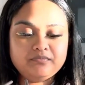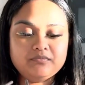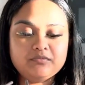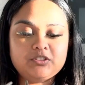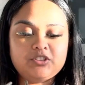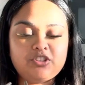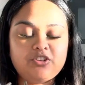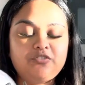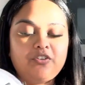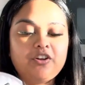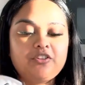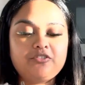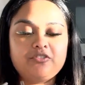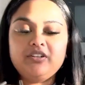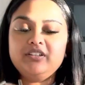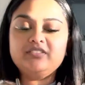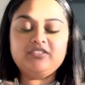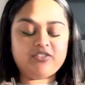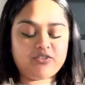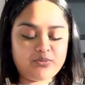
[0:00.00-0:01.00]
So far 3
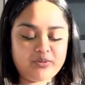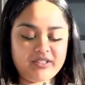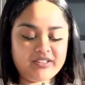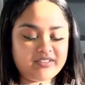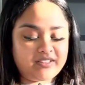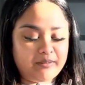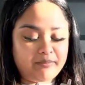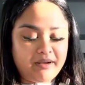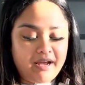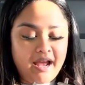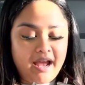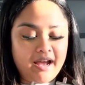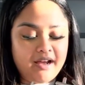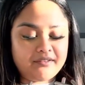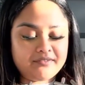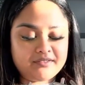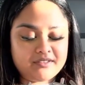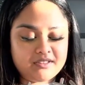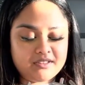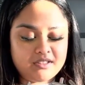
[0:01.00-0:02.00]
is the sweetest, and I'm gonna
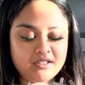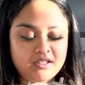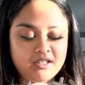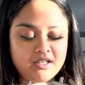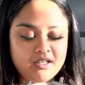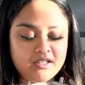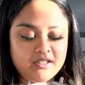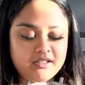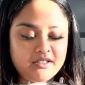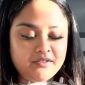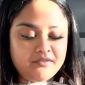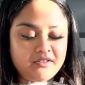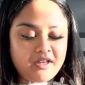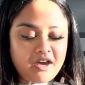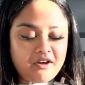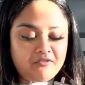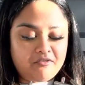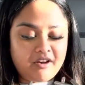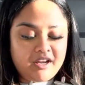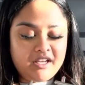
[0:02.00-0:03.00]
have to give
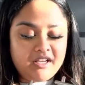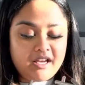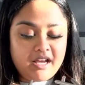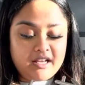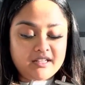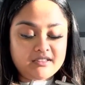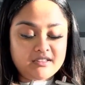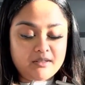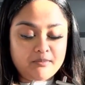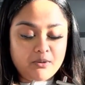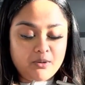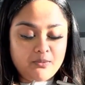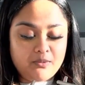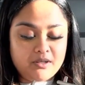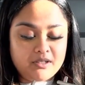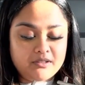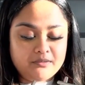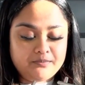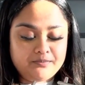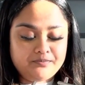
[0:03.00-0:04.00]
that rank as number
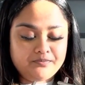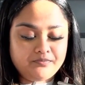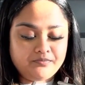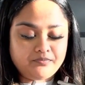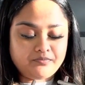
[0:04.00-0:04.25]
1.